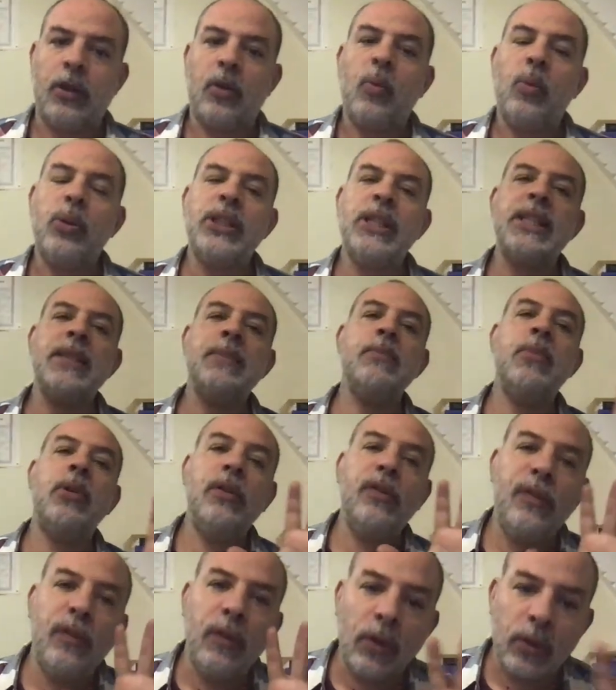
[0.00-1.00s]
which is more
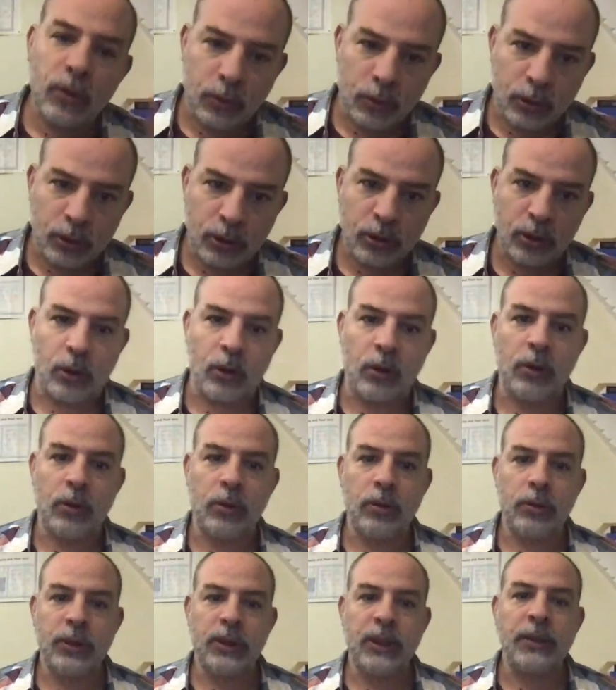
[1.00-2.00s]
focused
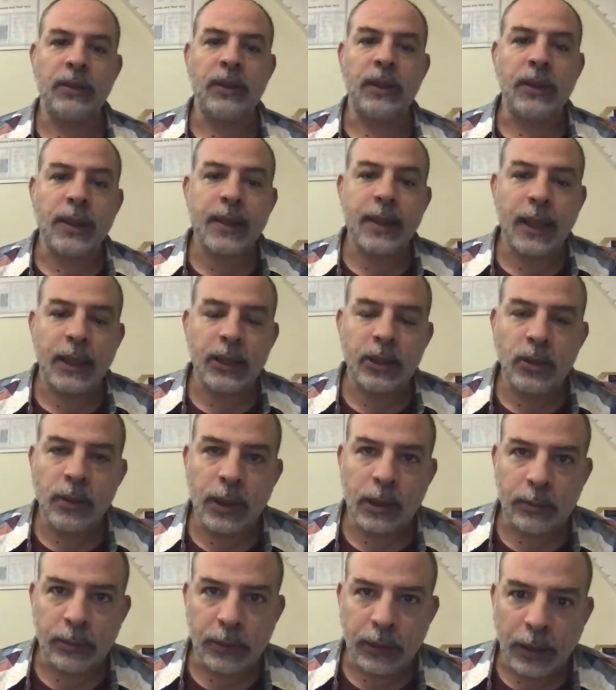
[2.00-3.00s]
on synthetic calcium
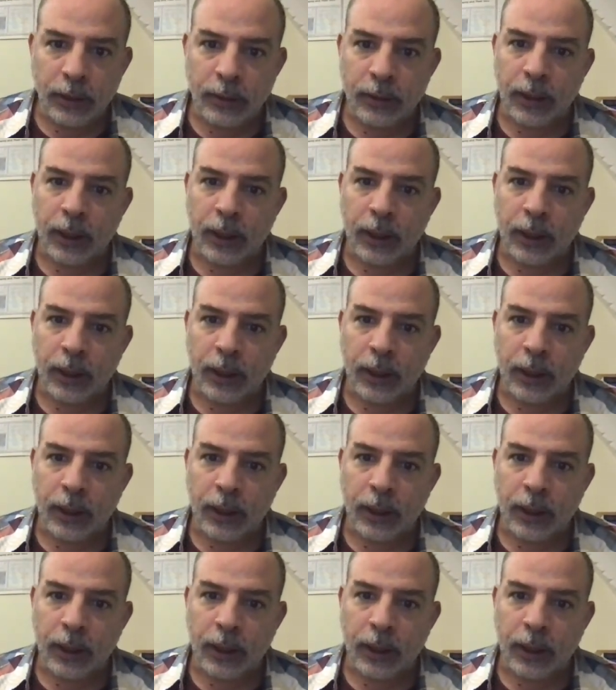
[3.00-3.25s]
carbonate,